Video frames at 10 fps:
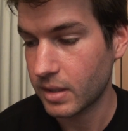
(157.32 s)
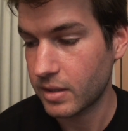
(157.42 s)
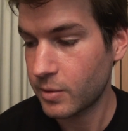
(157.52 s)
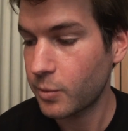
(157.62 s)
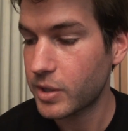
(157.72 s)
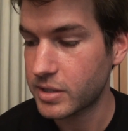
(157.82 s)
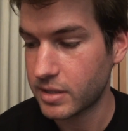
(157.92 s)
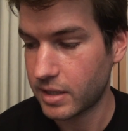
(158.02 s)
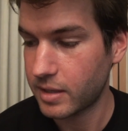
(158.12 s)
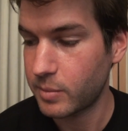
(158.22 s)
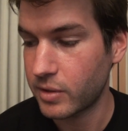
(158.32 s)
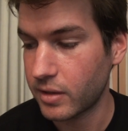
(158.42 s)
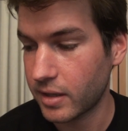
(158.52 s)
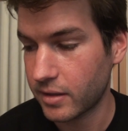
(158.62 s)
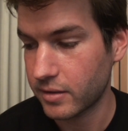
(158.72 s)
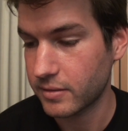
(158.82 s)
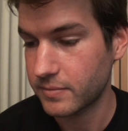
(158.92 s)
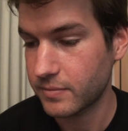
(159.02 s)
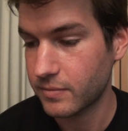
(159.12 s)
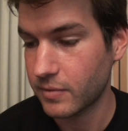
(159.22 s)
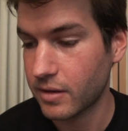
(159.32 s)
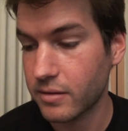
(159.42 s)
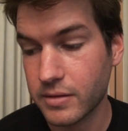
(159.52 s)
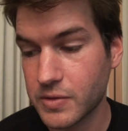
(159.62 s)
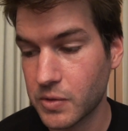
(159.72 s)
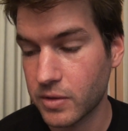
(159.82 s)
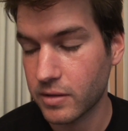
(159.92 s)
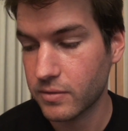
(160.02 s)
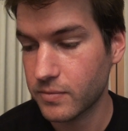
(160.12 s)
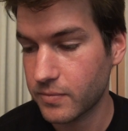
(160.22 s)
He wished it had been later, rather than sooner.